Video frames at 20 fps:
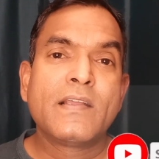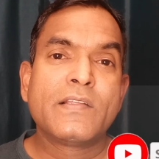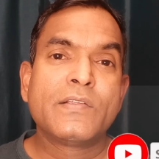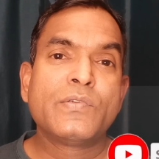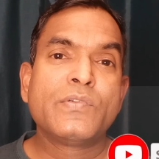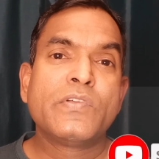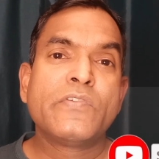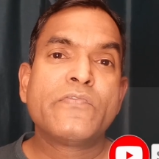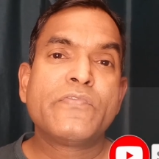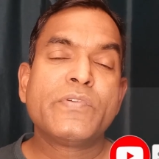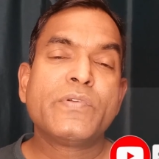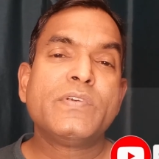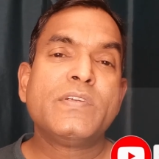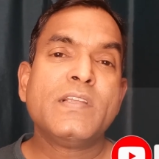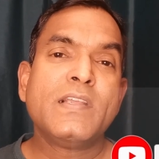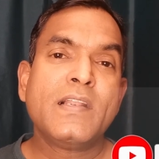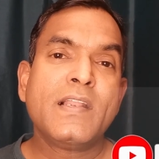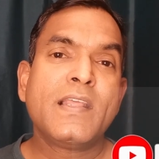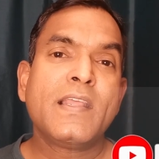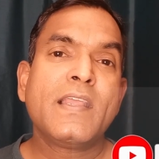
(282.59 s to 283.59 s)
If you
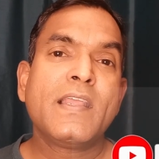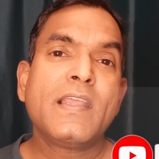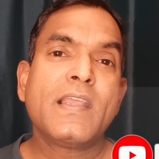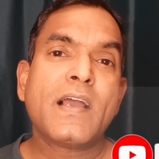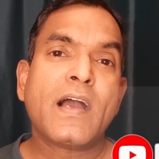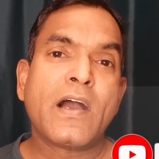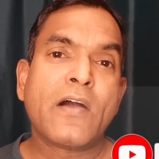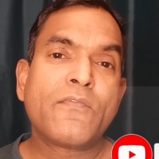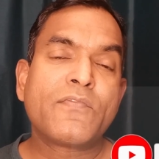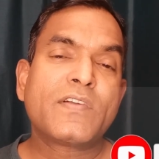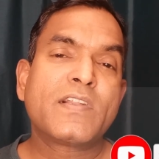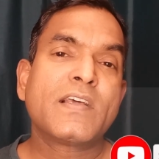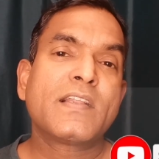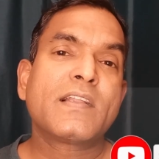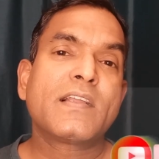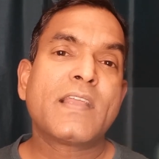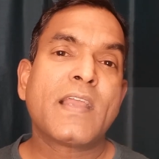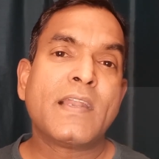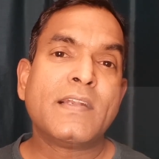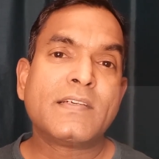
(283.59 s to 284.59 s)
delay
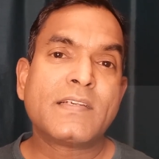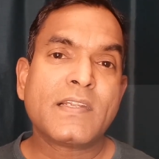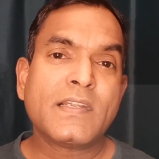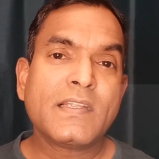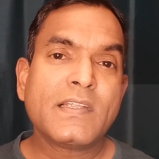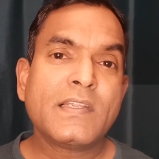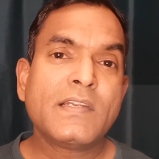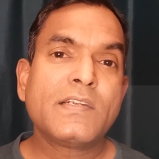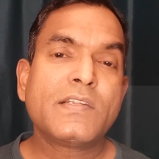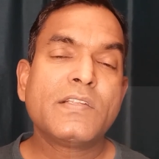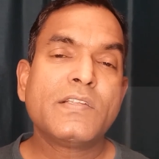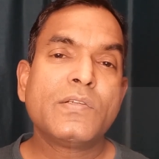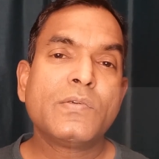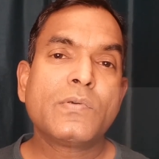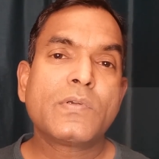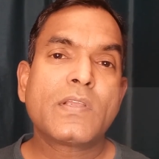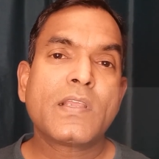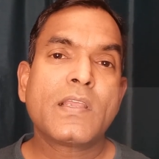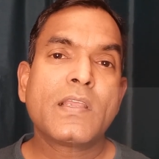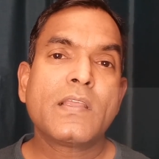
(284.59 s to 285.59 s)
after entering into
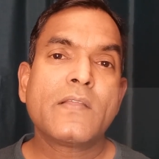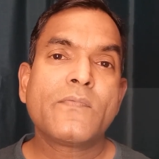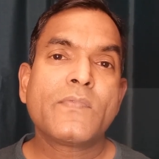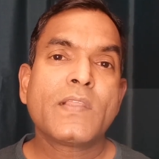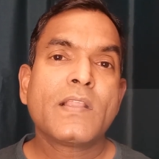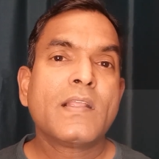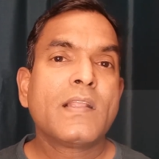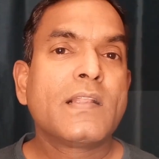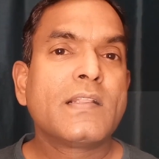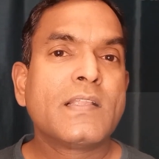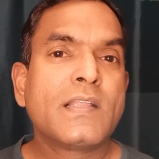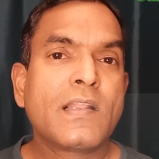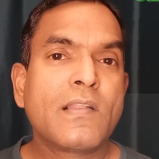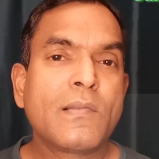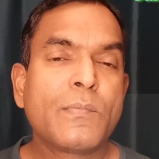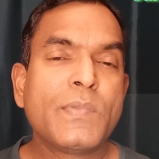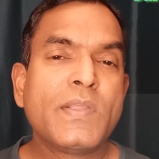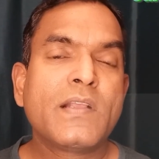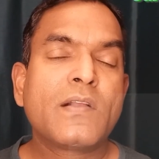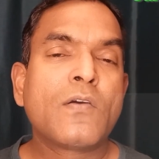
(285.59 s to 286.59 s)
UK, there
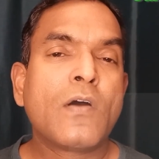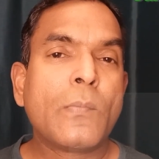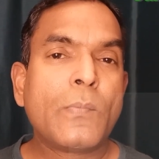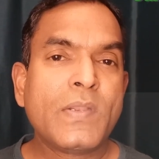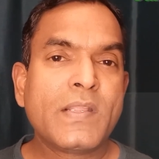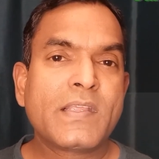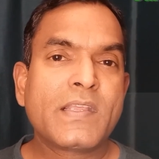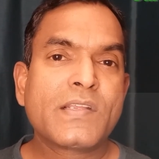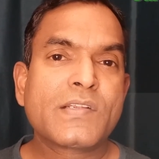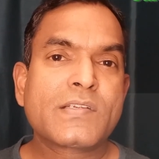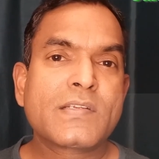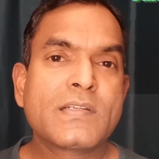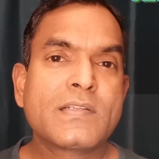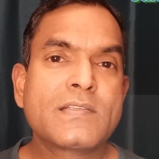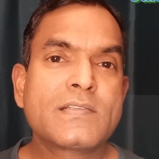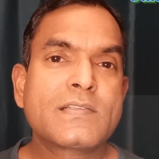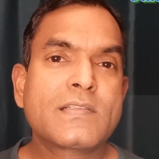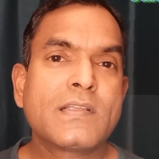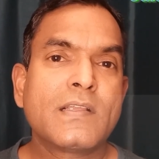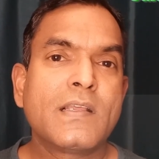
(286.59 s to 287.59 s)
will be
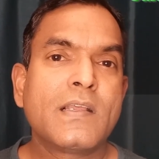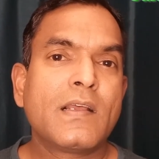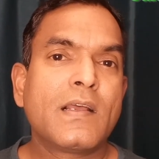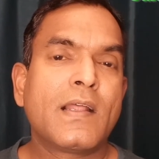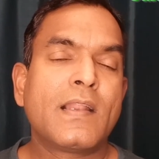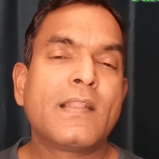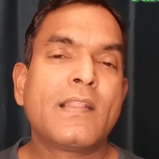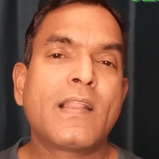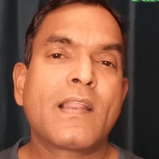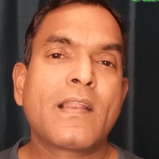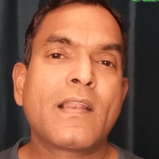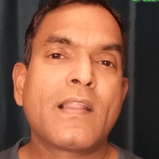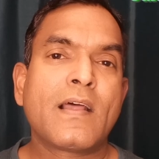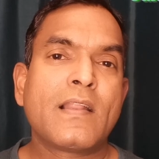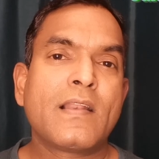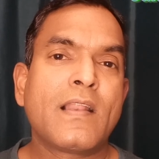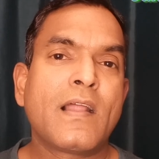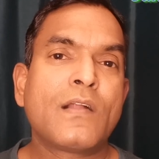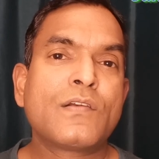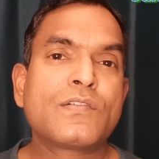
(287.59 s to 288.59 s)
complications and
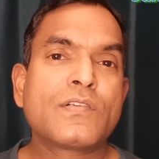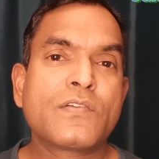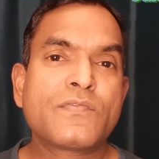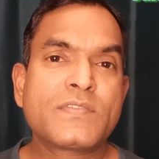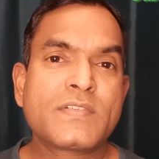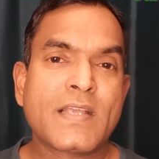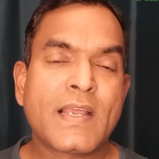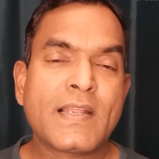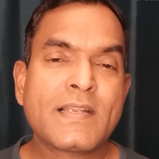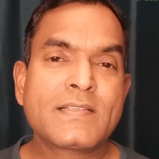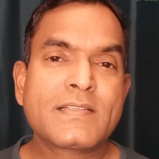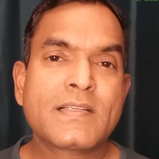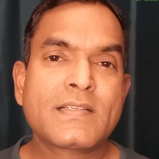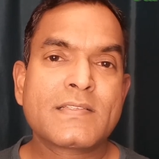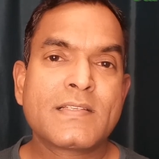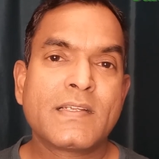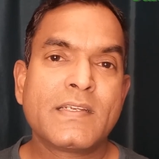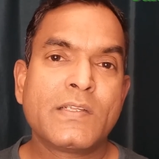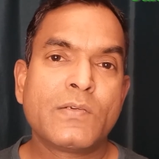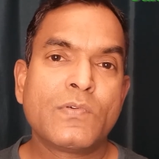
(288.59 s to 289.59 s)
lots of
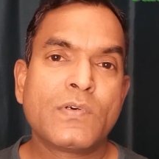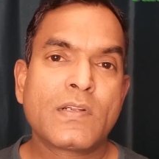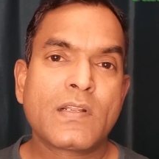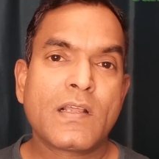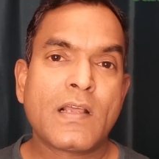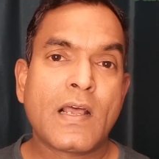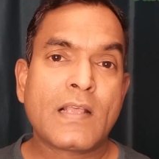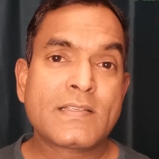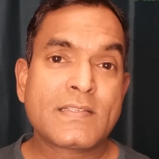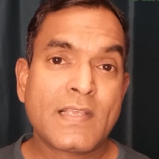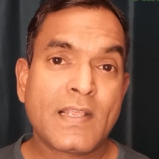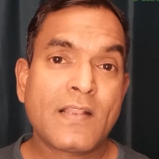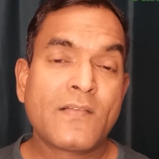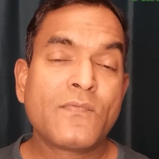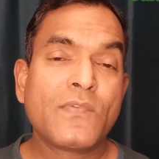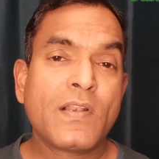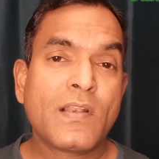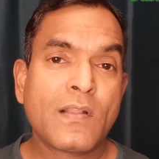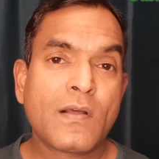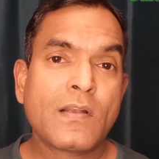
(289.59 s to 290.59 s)
chances that your
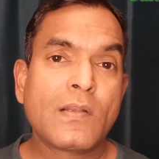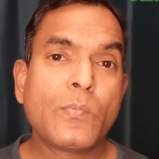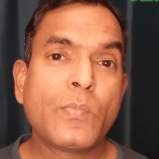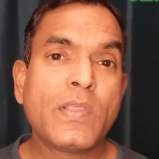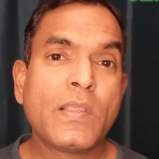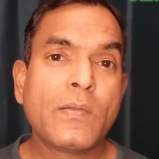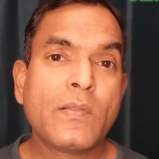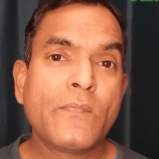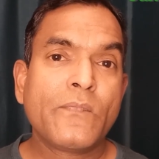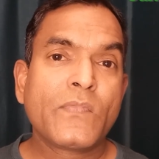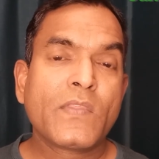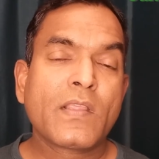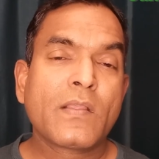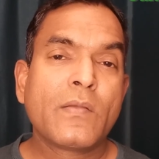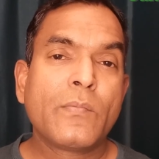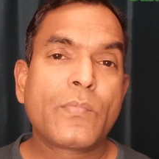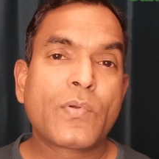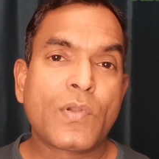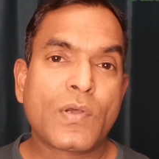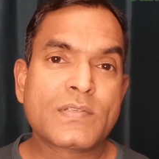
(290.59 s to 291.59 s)
asylum will not be
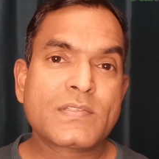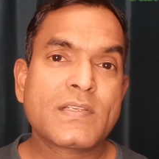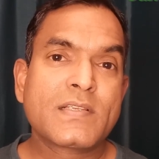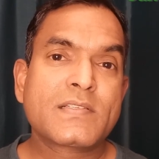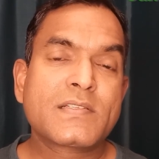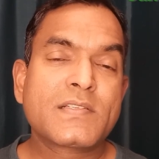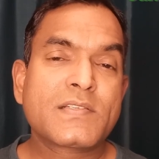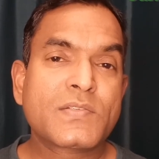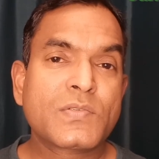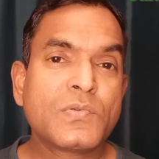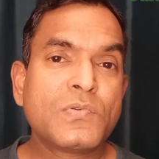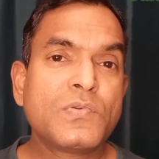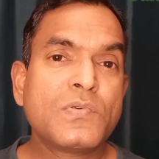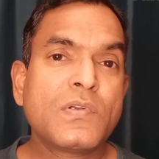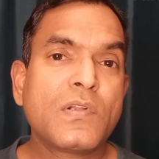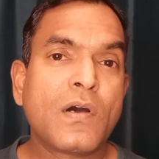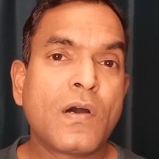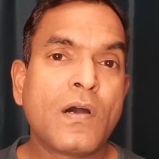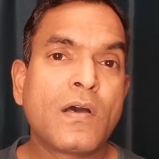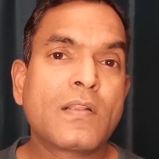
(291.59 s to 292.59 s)
processed
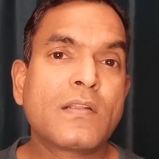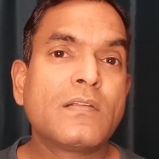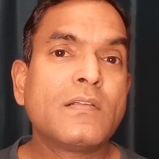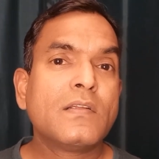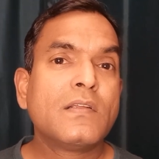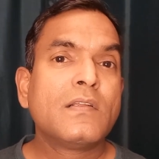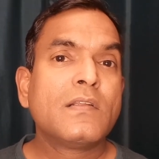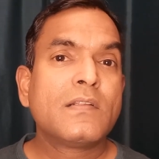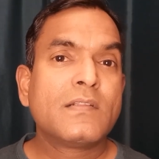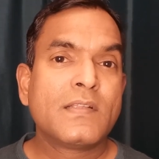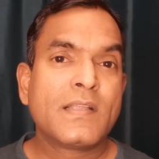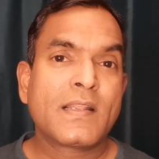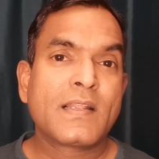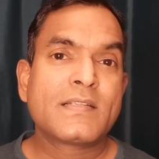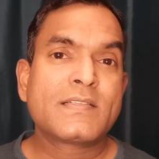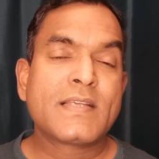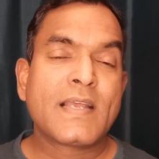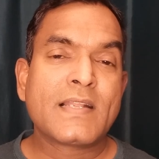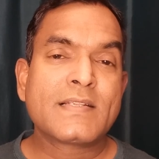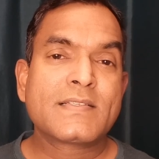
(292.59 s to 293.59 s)
soon, or there
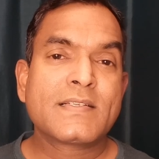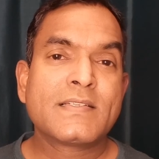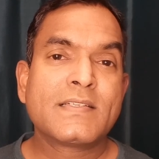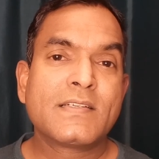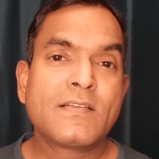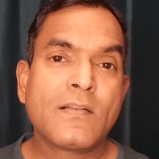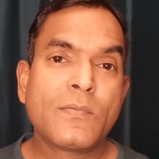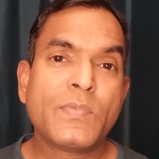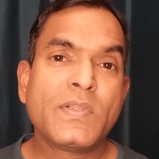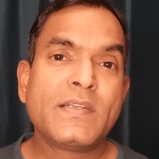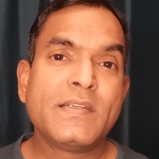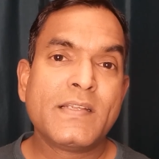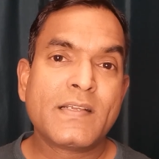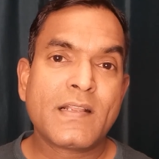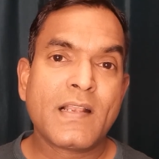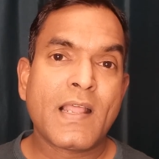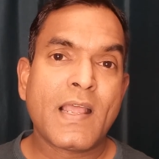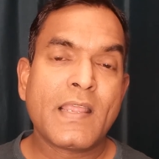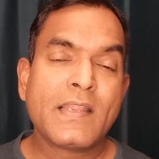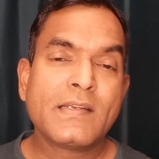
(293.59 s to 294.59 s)
are chances it will be
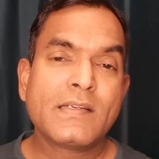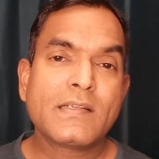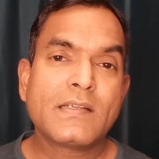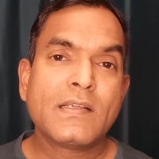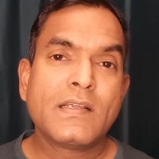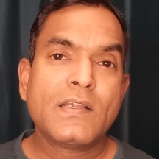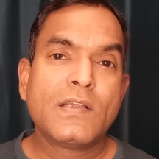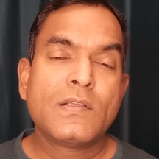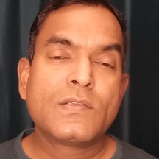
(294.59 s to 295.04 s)
declined.